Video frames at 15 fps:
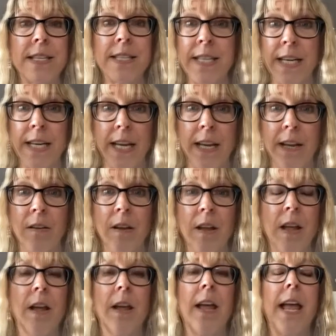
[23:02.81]
city
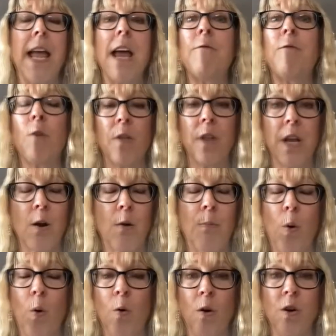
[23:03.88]
and for, you know,
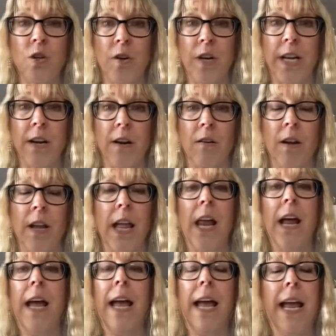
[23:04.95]
Port Orchard here,
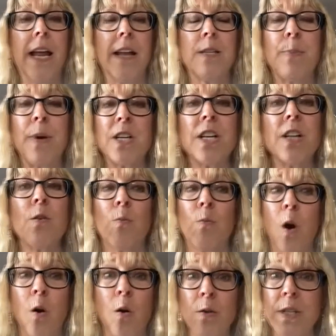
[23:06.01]
and especially the
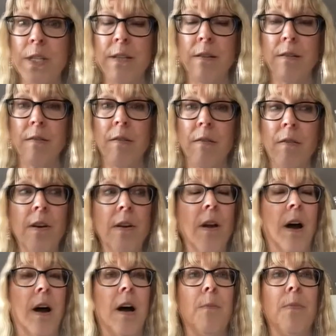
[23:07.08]
roads.
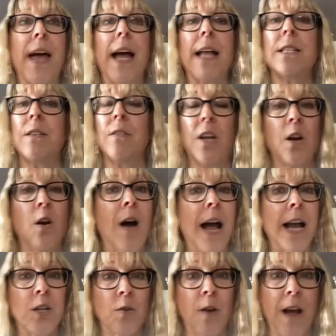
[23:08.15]
That's, you know,
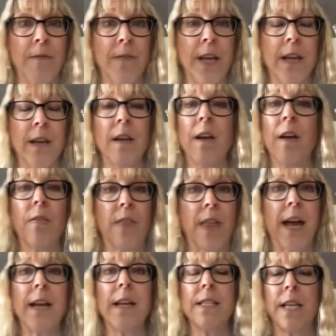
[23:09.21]
high traffic,
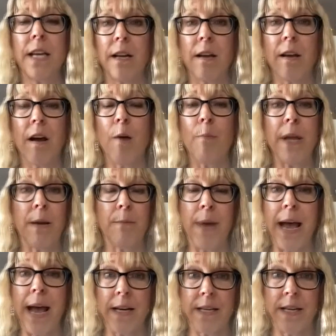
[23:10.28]
that is going to
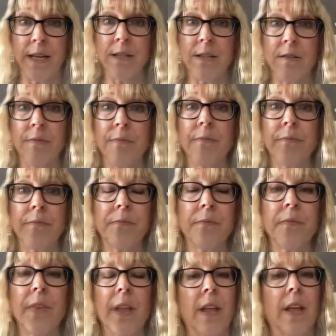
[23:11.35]
impact us.
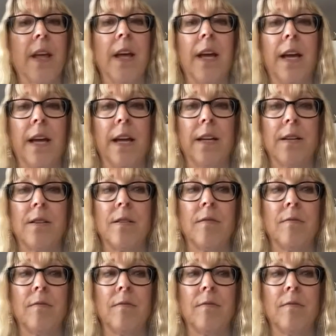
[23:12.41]
And